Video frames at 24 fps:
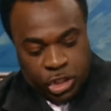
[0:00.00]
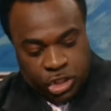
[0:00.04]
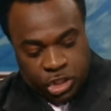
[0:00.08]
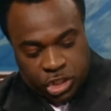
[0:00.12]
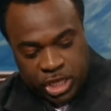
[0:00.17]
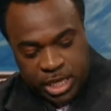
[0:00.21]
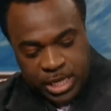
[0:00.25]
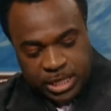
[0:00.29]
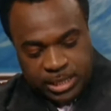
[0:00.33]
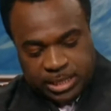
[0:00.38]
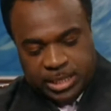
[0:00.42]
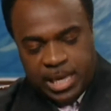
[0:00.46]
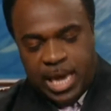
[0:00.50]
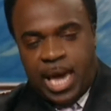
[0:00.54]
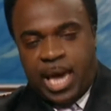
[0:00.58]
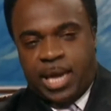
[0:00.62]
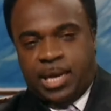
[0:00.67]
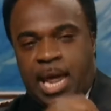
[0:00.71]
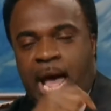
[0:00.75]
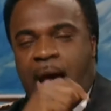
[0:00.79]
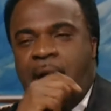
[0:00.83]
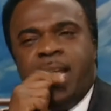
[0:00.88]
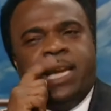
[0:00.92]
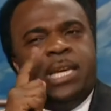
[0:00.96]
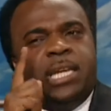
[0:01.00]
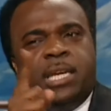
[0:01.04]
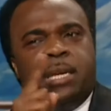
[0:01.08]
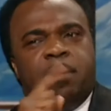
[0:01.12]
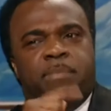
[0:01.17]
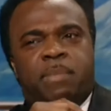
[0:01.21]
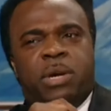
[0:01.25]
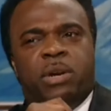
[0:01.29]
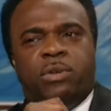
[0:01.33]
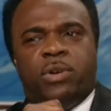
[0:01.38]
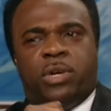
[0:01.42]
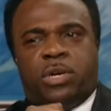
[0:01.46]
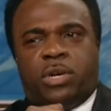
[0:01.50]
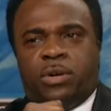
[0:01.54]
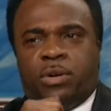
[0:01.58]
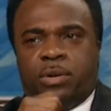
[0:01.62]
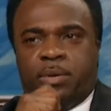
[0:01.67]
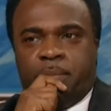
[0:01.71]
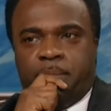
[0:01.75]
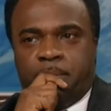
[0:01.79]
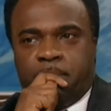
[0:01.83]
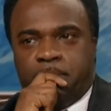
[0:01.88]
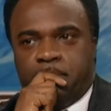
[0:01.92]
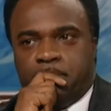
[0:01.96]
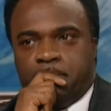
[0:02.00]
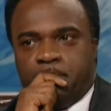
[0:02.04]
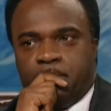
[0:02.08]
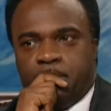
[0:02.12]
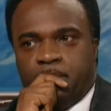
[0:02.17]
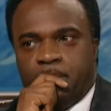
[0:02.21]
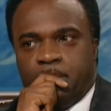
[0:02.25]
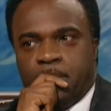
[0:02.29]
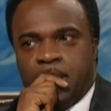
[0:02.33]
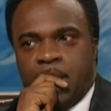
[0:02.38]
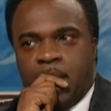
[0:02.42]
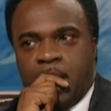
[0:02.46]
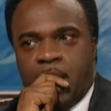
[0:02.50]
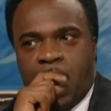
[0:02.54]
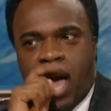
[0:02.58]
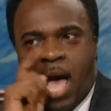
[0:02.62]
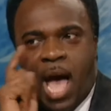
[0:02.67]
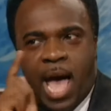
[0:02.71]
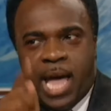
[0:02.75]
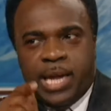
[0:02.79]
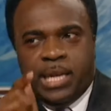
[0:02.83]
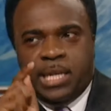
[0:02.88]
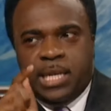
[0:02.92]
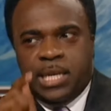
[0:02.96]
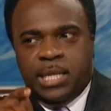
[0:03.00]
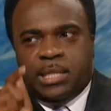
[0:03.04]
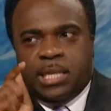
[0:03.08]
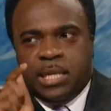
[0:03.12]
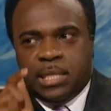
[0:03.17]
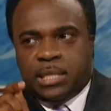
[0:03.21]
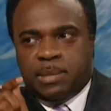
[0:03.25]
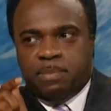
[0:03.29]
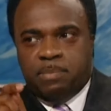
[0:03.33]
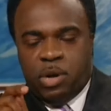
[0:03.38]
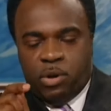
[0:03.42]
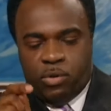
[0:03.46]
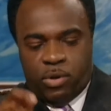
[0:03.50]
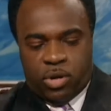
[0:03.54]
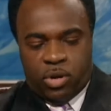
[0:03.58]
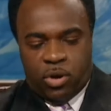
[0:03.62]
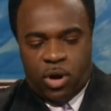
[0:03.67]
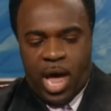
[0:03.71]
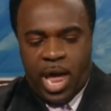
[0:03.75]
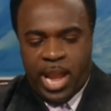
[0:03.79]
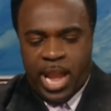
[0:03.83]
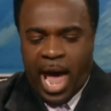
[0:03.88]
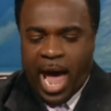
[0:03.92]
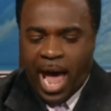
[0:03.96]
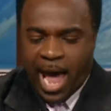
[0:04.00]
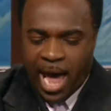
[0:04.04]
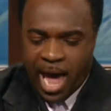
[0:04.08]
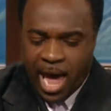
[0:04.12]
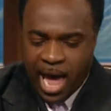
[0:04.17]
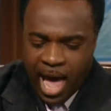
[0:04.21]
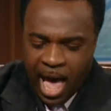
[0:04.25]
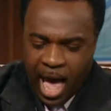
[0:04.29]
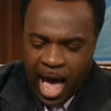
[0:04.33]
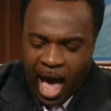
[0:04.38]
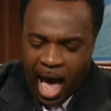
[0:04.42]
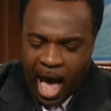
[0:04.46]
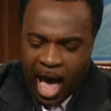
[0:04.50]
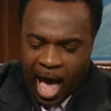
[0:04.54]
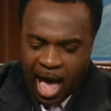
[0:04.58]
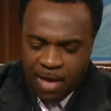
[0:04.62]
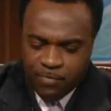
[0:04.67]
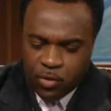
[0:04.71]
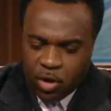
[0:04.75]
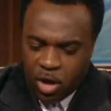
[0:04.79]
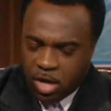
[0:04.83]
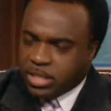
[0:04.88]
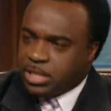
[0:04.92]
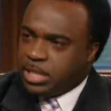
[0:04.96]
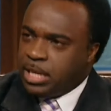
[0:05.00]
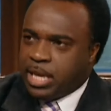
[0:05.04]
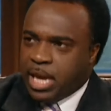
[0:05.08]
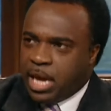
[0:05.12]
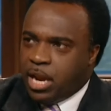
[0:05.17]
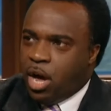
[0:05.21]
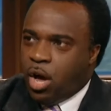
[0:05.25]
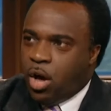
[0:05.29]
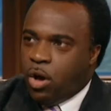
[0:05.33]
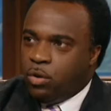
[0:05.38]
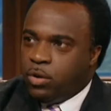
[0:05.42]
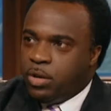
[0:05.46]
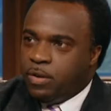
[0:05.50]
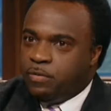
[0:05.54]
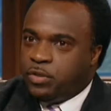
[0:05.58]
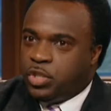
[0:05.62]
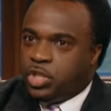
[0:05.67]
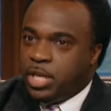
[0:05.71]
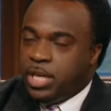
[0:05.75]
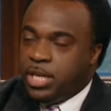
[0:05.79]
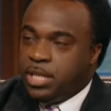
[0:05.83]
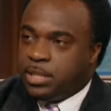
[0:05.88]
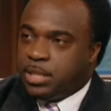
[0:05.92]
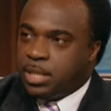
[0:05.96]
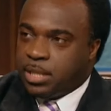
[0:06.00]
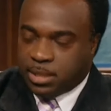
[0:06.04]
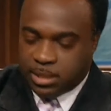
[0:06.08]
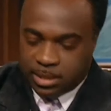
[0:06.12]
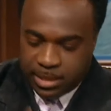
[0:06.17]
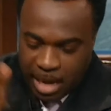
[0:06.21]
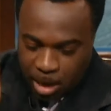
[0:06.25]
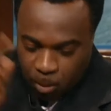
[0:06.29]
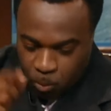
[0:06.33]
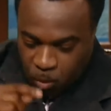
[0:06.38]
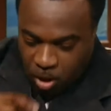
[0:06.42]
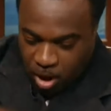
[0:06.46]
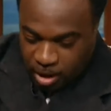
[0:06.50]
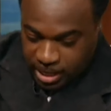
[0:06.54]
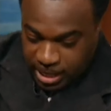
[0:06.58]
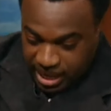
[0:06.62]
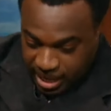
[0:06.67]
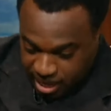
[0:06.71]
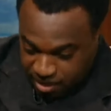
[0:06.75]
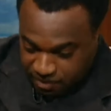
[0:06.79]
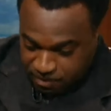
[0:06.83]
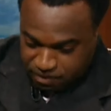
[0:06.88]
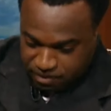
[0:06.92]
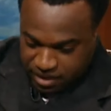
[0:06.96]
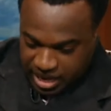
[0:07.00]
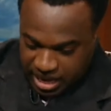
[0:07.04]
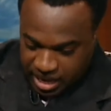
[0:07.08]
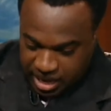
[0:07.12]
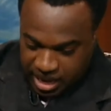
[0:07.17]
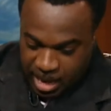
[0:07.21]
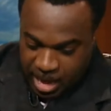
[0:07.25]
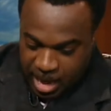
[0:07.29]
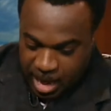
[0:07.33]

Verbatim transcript: she said, I need a miracle. This is powerful. I need this miracle, and I, I've got to get a hold of Jesus. Now, what hit me,